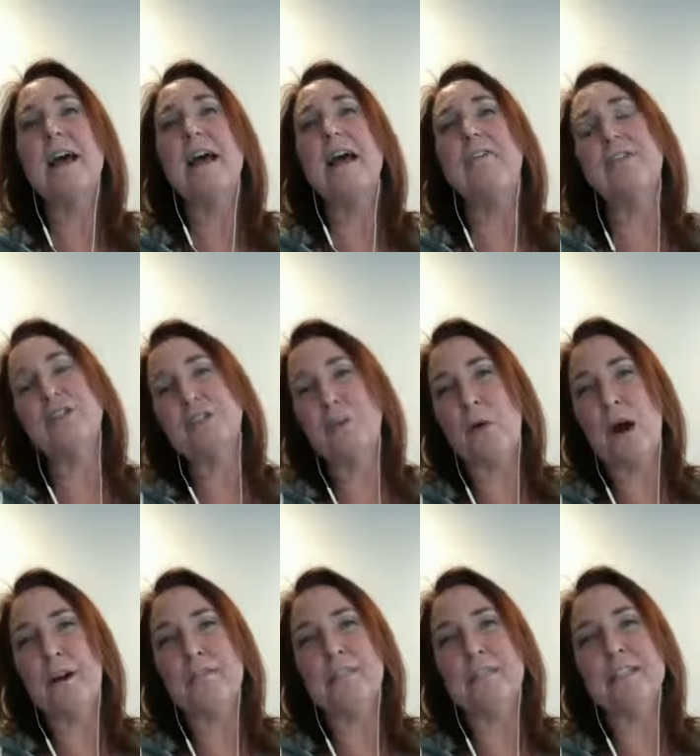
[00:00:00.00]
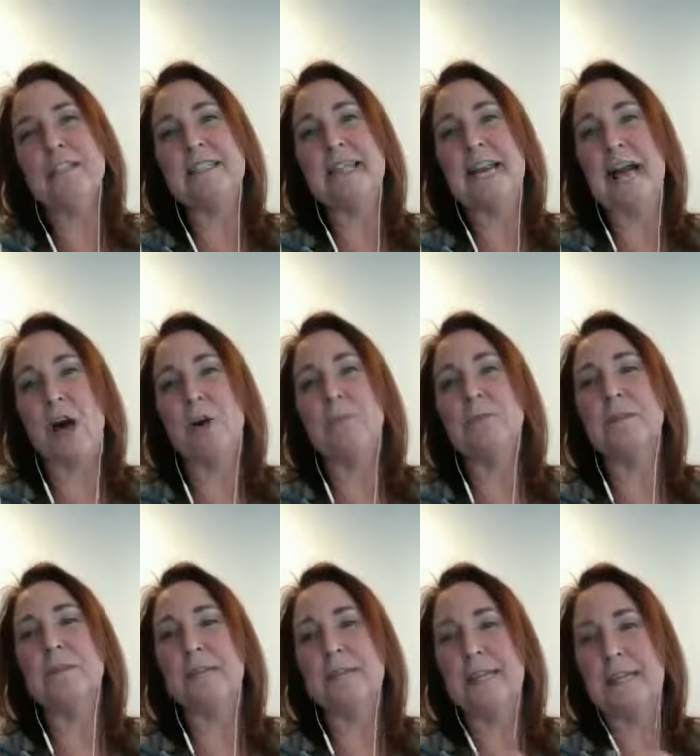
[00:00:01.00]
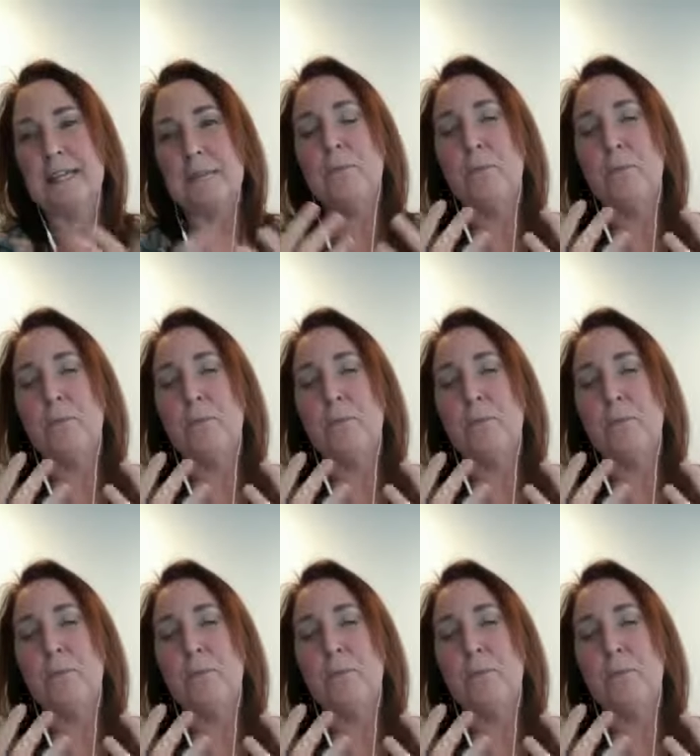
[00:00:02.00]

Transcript: every so often to help keep